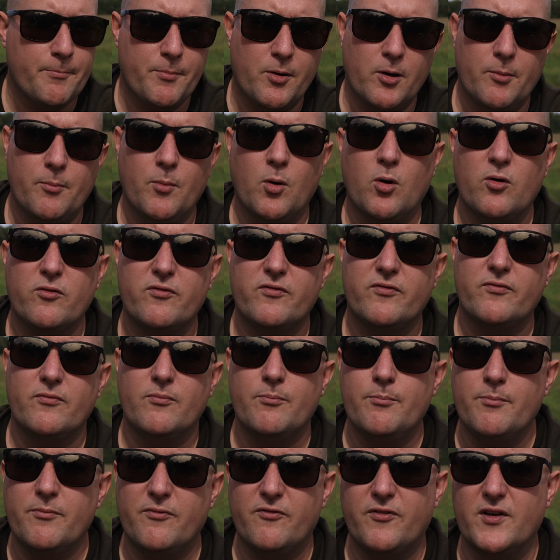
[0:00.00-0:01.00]
put more
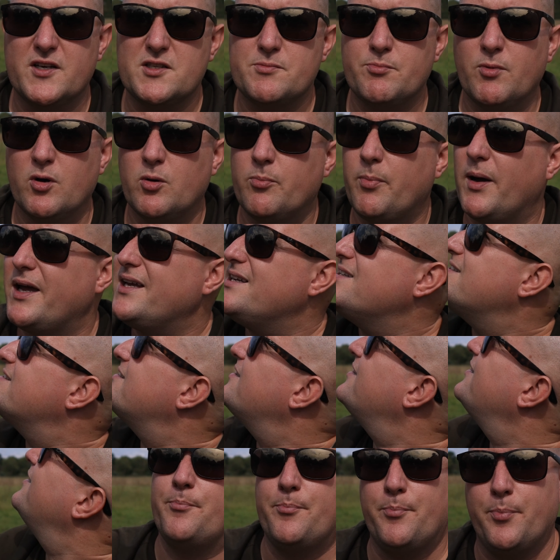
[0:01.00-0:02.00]
fish meal
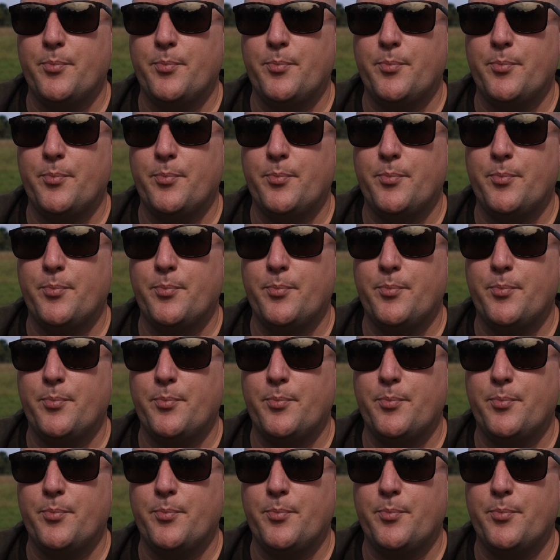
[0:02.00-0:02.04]
based